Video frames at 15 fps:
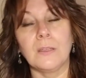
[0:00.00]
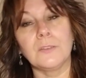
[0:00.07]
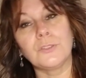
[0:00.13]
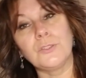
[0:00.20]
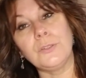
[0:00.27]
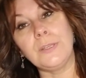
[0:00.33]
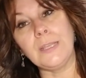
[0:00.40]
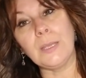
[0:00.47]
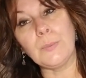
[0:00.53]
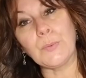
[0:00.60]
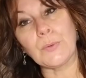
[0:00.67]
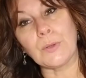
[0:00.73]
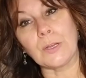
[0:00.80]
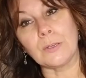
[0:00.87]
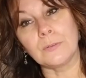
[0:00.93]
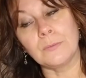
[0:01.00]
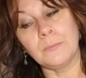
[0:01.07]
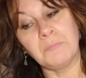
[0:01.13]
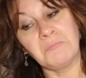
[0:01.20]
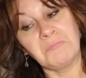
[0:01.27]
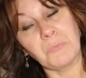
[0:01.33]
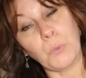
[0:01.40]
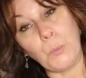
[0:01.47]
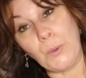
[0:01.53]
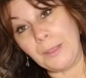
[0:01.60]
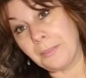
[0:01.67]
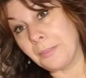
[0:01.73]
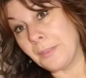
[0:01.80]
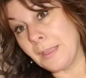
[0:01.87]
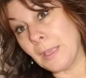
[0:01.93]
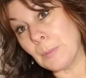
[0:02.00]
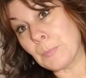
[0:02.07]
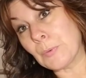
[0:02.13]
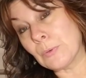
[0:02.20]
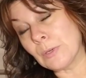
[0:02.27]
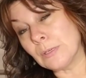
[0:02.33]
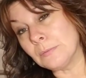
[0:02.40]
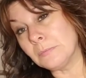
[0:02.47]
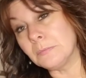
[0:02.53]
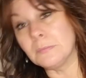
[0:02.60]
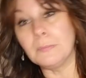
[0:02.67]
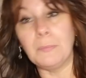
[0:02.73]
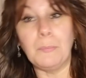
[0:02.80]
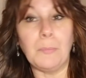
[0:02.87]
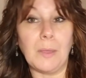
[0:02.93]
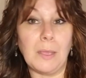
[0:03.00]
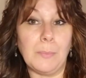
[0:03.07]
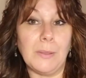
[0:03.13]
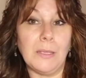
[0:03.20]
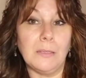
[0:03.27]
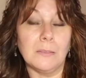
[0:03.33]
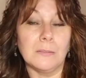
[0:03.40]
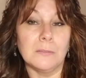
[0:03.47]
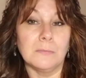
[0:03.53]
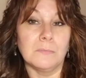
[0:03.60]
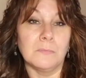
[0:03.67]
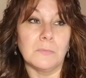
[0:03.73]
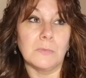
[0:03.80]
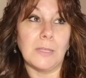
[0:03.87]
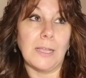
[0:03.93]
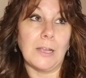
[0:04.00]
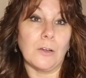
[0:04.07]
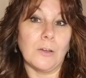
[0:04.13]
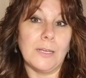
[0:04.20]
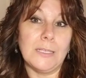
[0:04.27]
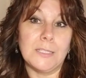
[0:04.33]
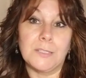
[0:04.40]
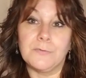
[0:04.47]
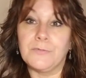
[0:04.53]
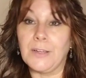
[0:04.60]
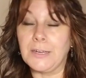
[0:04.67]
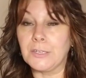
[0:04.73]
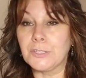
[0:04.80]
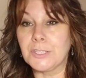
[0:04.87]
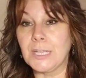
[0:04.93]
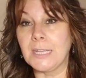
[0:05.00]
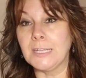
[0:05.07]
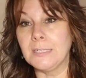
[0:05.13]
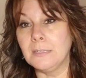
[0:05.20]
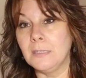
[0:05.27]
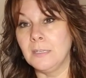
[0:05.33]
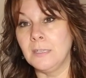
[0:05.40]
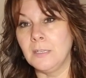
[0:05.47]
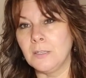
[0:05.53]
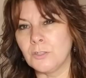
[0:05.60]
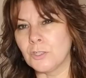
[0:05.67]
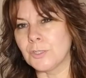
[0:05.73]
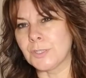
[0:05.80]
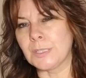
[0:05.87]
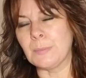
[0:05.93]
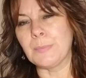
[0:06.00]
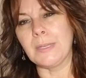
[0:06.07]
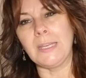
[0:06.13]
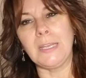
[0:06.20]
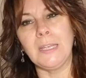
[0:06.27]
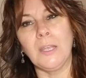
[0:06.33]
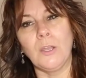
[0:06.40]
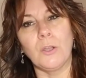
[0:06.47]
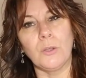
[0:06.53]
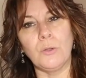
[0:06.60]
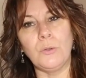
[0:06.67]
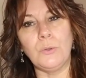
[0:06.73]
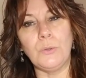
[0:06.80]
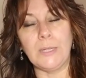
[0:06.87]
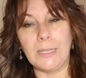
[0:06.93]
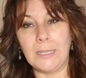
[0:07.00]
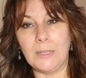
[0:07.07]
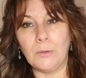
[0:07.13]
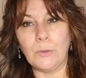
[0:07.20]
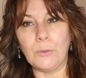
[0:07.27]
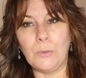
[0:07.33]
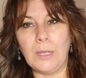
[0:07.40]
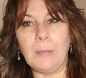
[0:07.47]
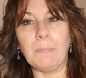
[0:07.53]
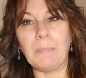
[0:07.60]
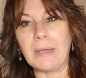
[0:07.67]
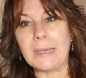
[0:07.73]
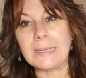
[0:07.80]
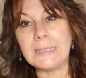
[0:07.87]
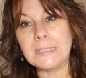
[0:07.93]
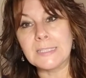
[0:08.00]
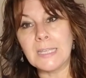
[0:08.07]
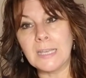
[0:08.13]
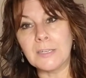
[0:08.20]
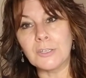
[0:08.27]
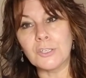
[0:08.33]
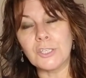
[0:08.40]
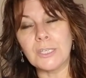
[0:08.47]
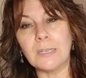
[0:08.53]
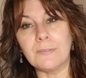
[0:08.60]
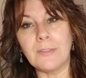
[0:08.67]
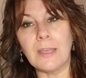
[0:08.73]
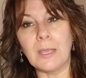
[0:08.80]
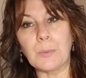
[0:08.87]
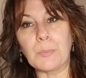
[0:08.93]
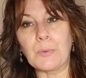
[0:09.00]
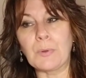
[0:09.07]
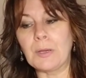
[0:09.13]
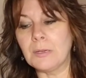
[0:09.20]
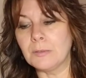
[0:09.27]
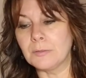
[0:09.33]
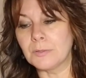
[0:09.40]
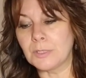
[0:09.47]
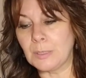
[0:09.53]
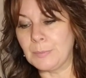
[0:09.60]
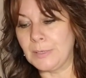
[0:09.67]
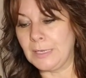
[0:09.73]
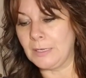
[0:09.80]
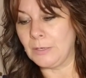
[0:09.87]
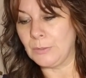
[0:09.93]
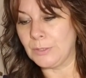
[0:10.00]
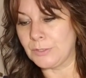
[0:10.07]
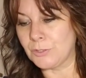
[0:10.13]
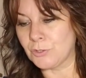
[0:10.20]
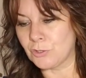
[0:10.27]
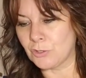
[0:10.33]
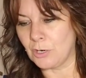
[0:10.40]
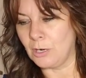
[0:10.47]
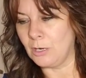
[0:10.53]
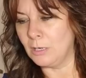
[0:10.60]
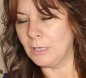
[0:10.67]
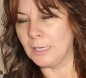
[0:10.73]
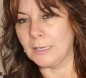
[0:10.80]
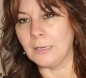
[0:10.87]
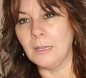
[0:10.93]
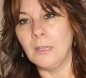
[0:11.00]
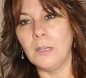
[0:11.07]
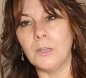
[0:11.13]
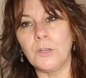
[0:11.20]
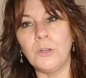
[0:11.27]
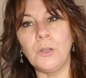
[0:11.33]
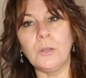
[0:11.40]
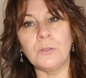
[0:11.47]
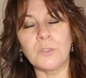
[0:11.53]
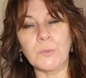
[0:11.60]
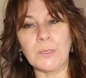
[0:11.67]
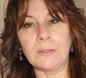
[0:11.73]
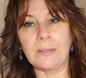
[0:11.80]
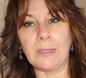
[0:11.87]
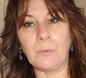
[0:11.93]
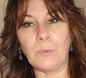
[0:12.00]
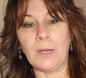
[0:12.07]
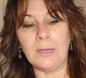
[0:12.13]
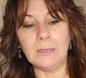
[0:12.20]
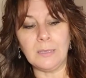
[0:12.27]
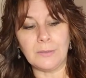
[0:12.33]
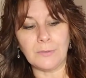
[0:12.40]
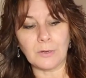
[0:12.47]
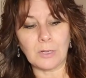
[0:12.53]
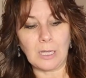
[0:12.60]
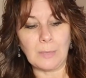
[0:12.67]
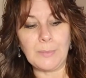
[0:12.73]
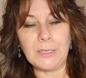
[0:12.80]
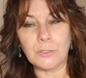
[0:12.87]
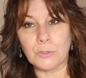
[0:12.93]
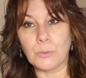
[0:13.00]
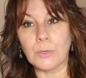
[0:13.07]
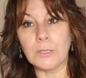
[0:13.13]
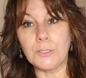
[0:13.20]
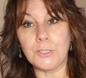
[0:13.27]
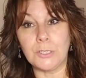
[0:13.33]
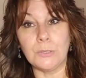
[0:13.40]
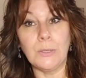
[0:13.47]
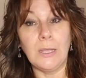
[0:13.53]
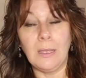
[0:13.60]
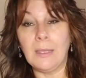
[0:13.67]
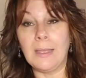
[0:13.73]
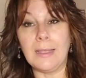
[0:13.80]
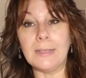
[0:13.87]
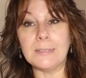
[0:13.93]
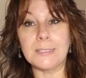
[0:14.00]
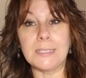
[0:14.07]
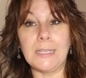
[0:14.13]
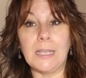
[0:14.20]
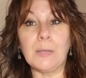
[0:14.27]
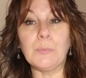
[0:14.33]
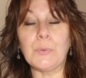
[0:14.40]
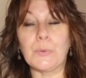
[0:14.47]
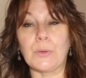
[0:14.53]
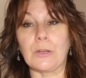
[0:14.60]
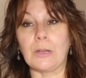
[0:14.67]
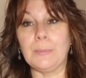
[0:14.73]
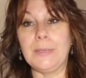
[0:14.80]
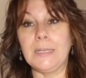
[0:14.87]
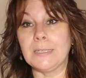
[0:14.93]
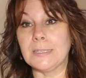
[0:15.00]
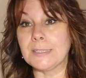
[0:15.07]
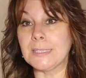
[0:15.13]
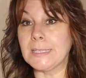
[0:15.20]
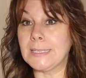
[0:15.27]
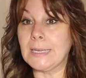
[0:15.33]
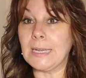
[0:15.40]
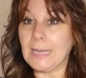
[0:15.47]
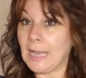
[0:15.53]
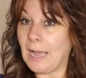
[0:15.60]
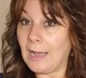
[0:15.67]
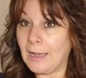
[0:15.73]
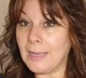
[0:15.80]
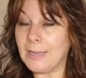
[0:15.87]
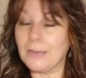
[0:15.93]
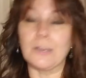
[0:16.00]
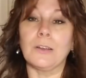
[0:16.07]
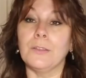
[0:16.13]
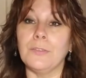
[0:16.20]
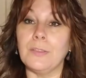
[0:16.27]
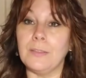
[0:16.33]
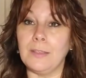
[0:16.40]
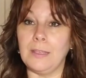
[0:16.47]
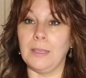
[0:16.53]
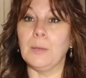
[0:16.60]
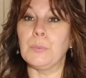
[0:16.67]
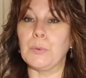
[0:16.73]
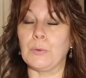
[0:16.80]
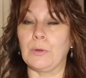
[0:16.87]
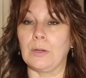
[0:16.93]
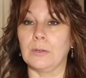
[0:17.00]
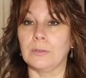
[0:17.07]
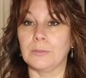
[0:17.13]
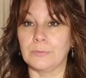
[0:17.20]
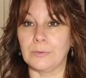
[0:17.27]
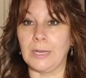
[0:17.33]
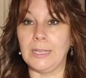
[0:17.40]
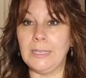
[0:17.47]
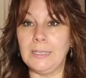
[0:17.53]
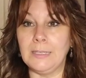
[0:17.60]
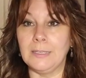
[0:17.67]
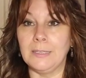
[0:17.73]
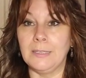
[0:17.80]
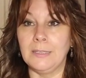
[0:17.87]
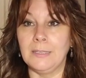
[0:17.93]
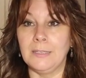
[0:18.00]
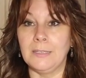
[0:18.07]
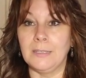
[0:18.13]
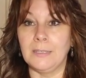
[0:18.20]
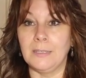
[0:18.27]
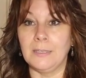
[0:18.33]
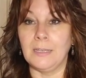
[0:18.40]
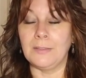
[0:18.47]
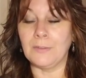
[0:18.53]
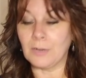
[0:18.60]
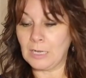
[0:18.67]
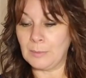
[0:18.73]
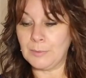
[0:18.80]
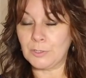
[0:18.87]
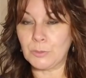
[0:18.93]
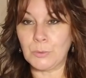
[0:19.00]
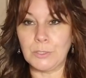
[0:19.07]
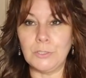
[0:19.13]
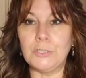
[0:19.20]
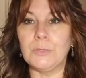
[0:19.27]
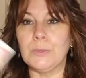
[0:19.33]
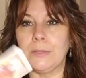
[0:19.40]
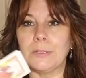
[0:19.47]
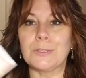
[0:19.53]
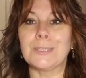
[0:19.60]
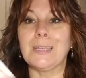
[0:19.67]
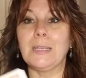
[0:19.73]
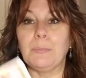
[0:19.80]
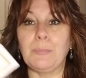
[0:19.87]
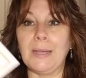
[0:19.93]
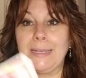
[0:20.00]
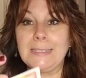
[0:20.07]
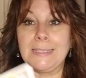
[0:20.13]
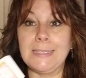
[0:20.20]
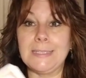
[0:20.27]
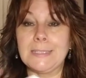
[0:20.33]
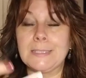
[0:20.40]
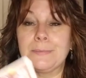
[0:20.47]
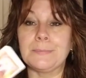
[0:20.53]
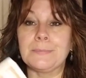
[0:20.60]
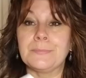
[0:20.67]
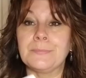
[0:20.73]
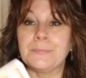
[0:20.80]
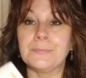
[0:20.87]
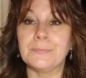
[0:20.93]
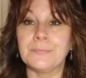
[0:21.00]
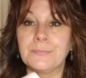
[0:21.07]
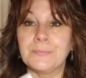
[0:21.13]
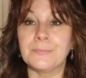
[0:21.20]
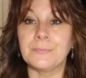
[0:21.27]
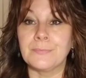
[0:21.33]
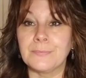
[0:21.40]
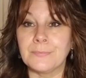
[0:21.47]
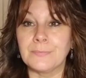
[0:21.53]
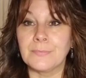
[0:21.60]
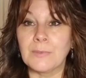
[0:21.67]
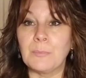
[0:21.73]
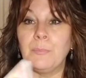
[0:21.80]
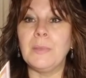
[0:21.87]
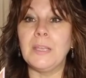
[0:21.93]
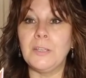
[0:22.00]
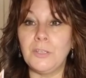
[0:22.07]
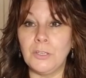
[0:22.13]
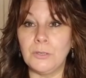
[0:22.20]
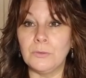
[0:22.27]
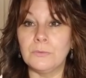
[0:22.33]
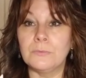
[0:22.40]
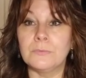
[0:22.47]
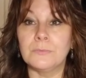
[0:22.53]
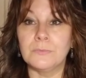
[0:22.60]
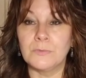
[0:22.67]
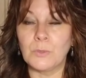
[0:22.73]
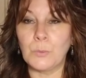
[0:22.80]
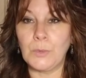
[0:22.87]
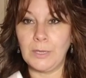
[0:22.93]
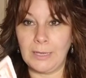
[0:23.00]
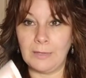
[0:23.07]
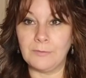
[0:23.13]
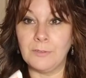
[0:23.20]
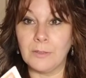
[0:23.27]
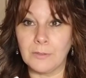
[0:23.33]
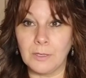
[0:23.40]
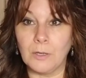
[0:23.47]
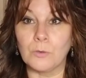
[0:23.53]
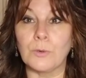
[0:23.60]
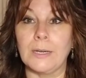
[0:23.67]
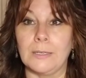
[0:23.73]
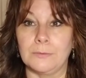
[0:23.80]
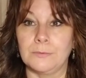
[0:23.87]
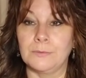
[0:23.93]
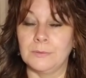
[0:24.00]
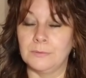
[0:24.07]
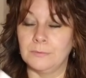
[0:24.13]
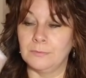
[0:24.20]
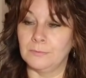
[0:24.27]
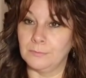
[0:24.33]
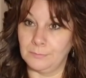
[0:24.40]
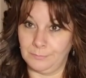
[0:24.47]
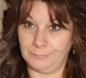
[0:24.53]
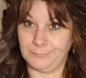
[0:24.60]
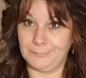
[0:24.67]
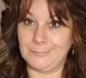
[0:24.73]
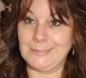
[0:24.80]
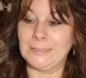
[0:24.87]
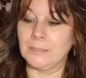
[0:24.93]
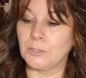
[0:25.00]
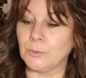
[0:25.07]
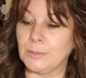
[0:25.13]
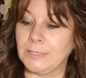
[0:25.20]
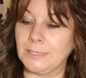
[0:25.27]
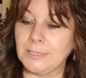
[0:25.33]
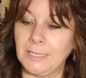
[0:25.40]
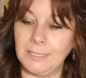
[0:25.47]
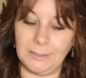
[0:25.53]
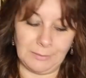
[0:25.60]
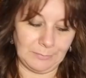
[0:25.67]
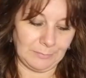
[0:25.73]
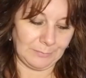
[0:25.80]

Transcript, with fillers: To the Emperor, with the Emperor, maybe. Aries, fire sign, just somebody who who embodies the energy of the Emperor, somebody who is strong and knows what they want, and they're coming towards you as the Emperor. I mean, it doesn't get any higher than the Emperor, right? And they're coming towards you and they're saying, Pisces, me and you, we're going to have another go round. That's what he's saying.